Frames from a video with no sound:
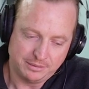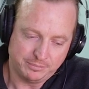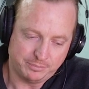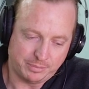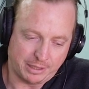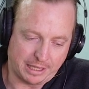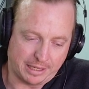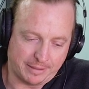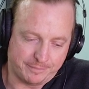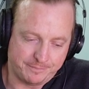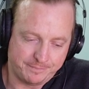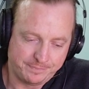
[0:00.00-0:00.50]

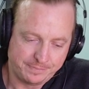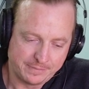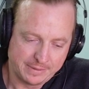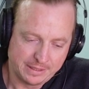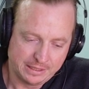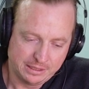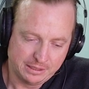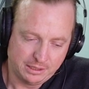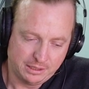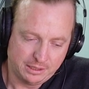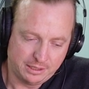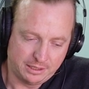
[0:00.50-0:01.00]
But
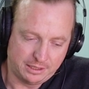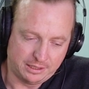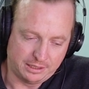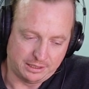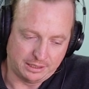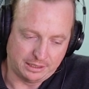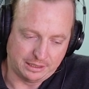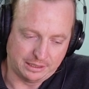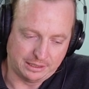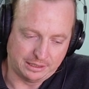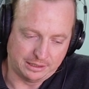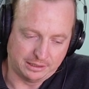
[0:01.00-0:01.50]

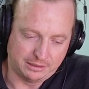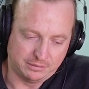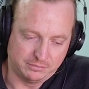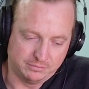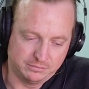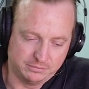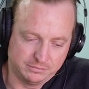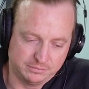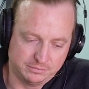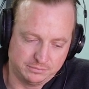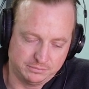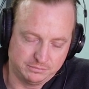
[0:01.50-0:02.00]
the
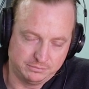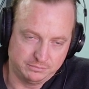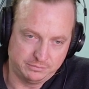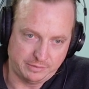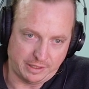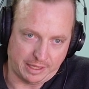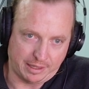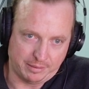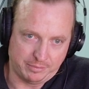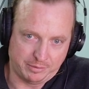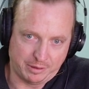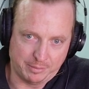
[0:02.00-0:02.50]

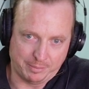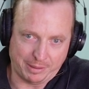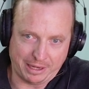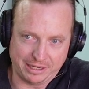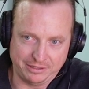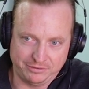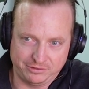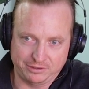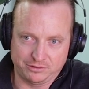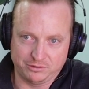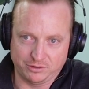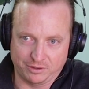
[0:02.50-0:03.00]

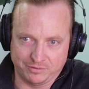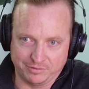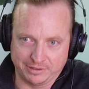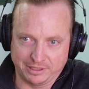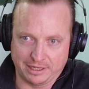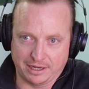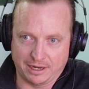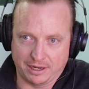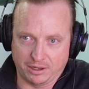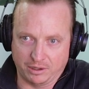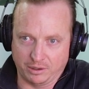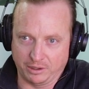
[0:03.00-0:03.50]
basics of it
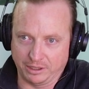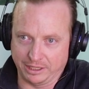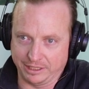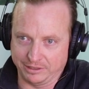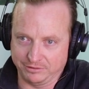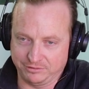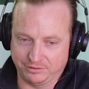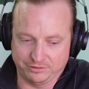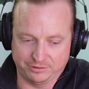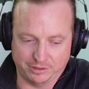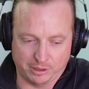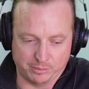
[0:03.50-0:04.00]
are, I guess,
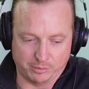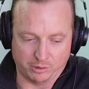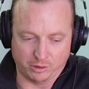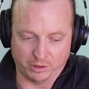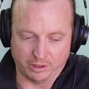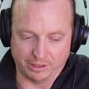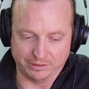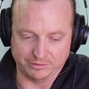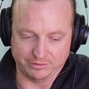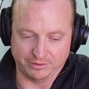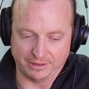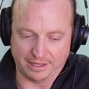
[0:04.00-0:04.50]
to
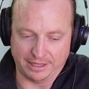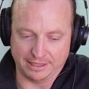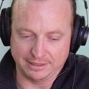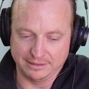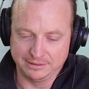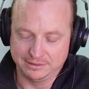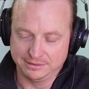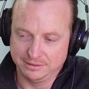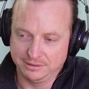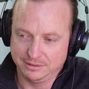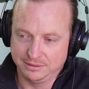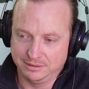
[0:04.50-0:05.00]
summarise that,
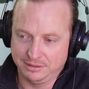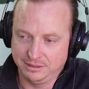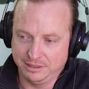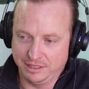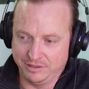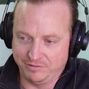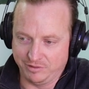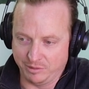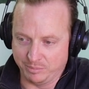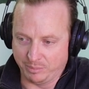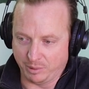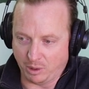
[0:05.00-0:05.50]

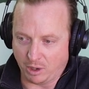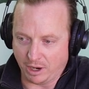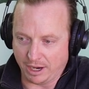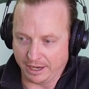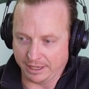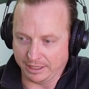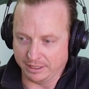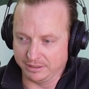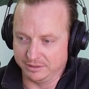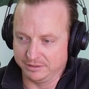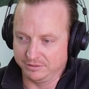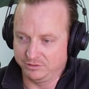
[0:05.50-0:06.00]
if you're buying
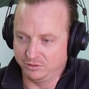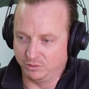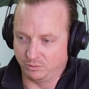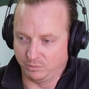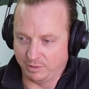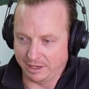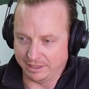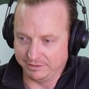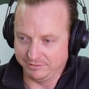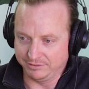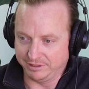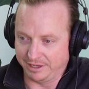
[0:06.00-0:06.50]
it to
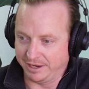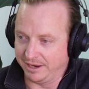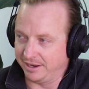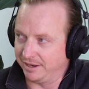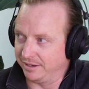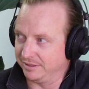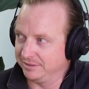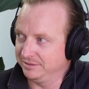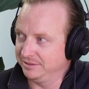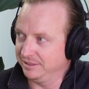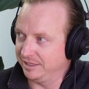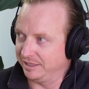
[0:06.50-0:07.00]
rent
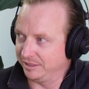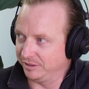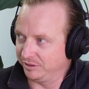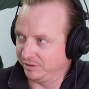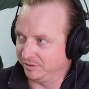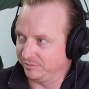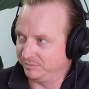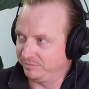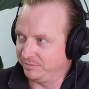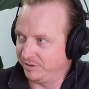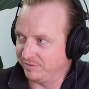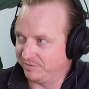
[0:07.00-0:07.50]
out and
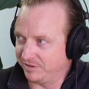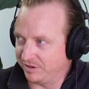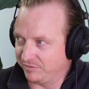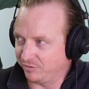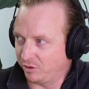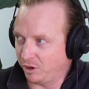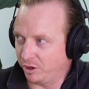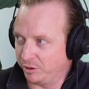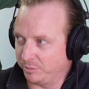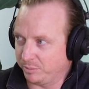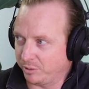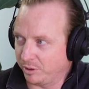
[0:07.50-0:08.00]
you've never
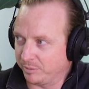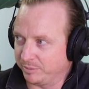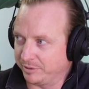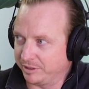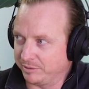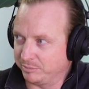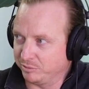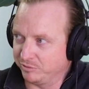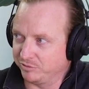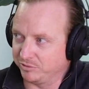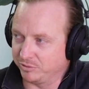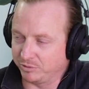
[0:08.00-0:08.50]
owned a property
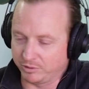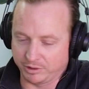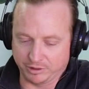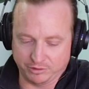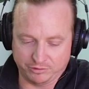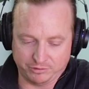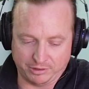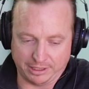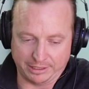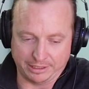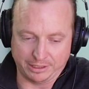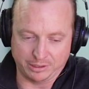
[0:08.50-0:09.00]
before in
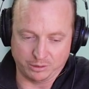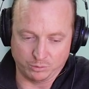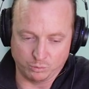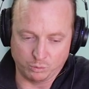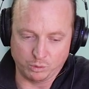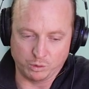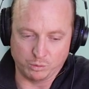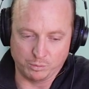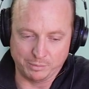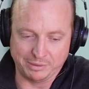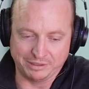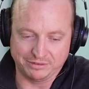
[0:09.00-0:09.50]
Australia, you
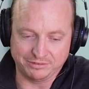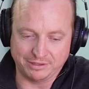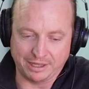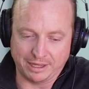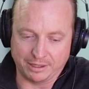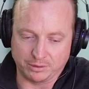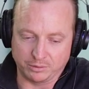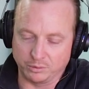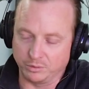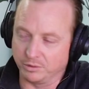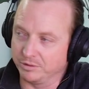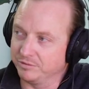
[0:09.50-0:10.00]
will miss out
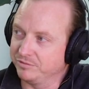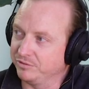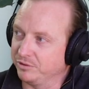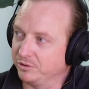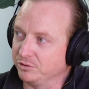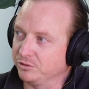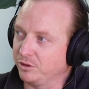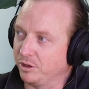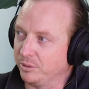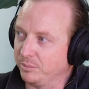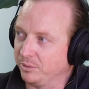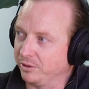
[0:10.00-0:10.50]
on all the
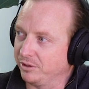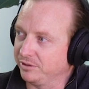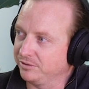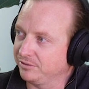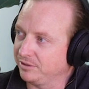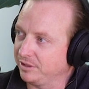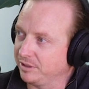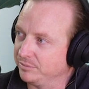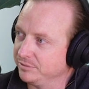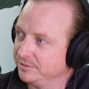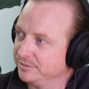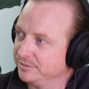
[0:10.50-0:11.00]
first home buyer schemes.